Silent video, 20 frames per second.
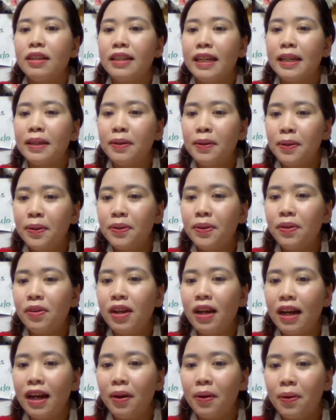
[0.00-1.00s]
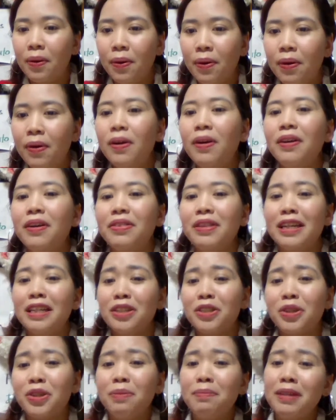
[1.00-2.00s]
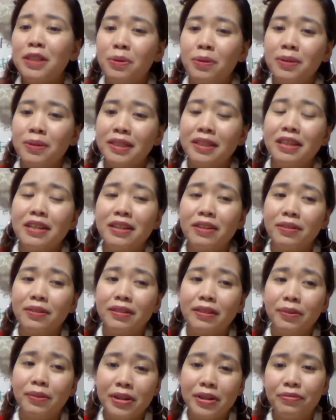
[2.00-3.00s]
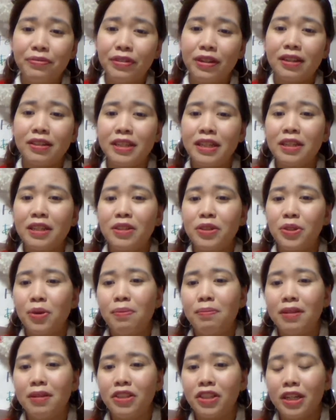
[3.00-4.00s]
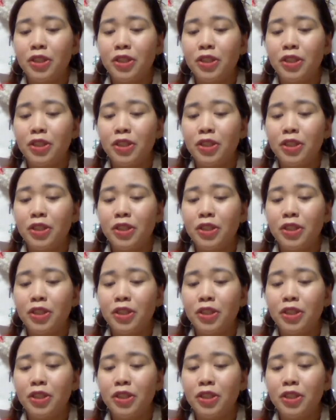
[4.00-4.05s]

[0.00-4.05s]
Nagluluto lang ako. Thank you so much, Rosalie Green Vlogs. Thank you so much.